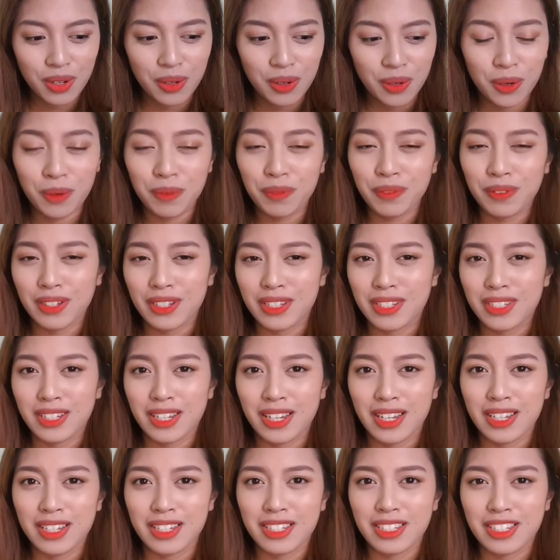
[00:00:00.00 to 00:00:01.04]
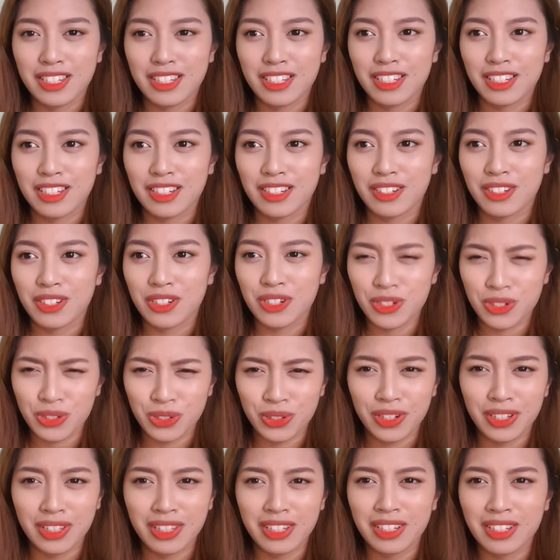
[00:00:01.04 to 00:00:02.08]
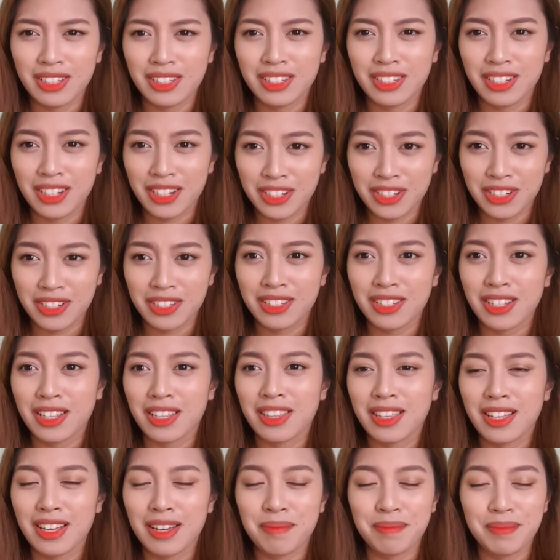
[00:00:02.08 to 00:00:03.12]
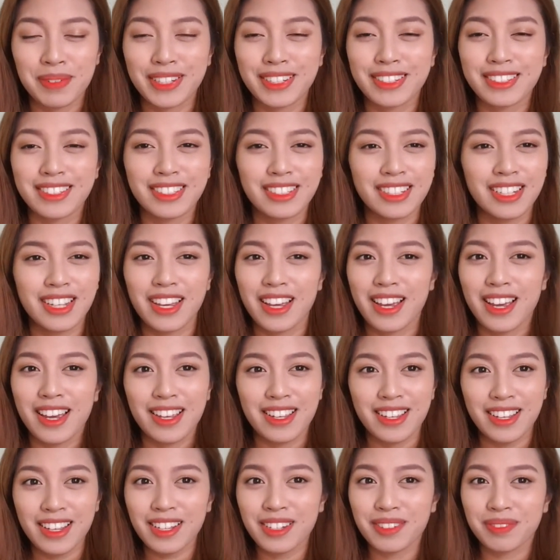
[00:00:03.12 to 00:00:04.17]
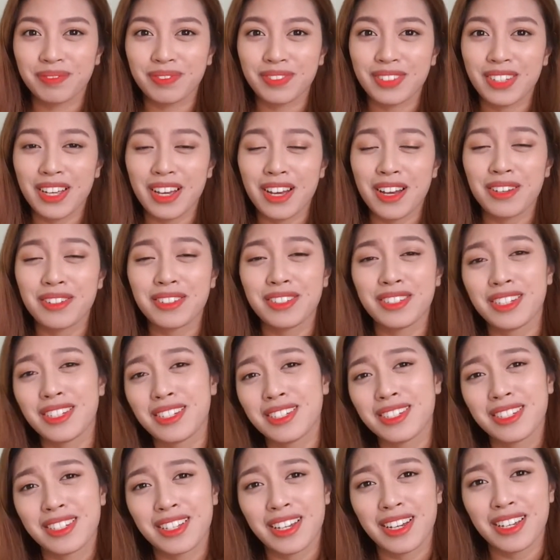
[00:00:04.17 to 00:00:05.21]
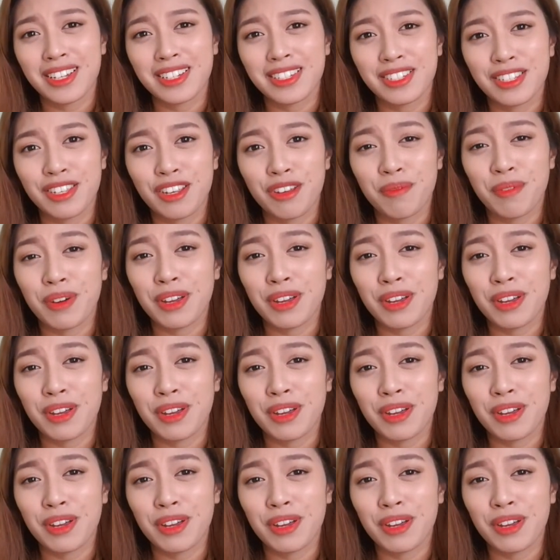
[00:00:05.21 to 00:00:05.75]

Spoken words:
hopefully you guys enjoyed this. I just said that, but yeah, I'll see you guys in